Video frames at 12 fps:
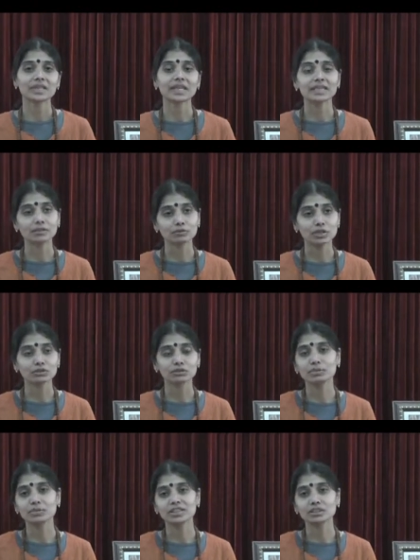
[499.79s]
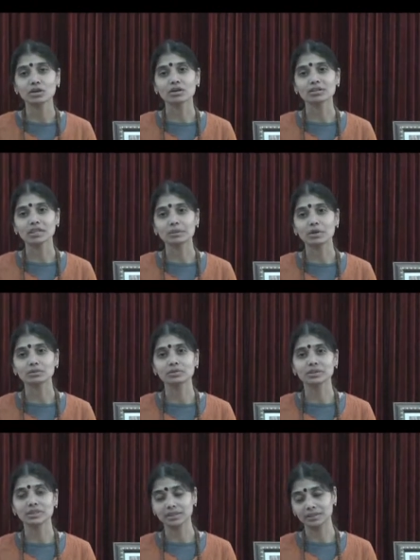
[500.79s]
And what Swamiji talks about,
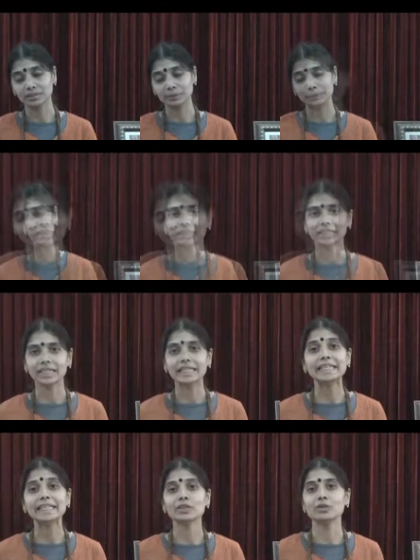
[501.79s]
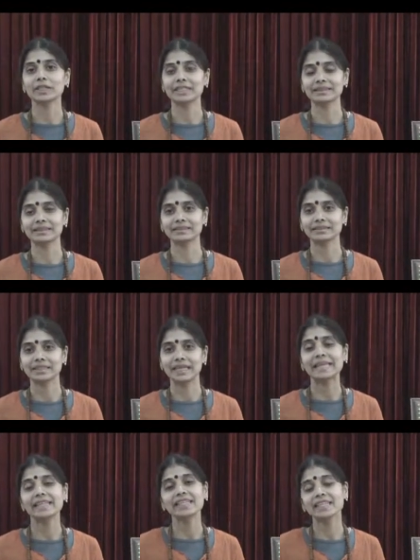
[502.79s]
indigo kids.
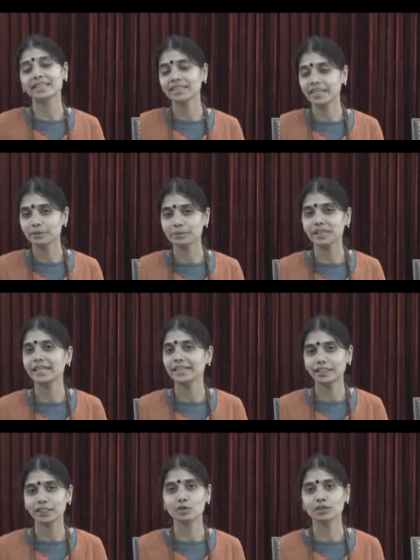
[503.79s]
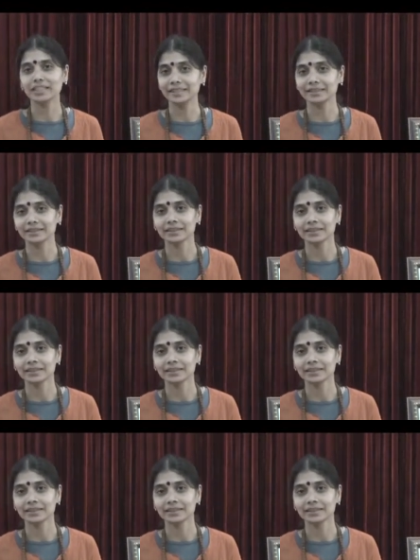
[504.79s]
Any kid can be an indigo kid.